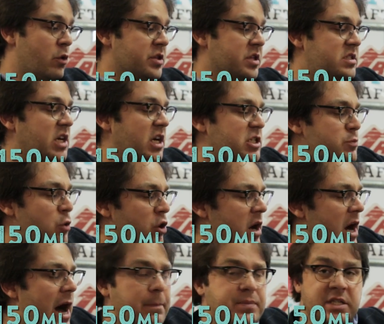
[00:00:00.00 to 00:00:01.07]
with a touch more
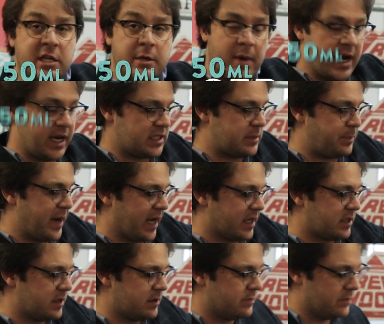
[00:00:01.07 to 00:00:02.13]
hops than you might
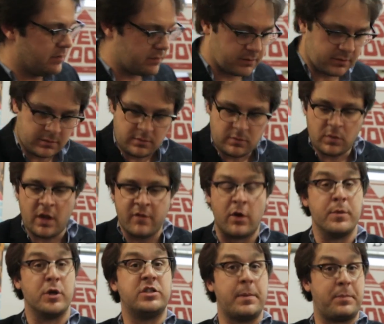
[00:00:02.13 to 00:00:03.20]
expect
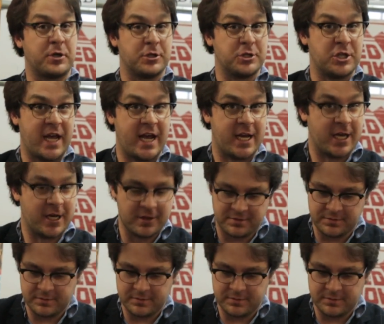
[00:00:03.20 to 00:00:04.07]
from your typical shandy.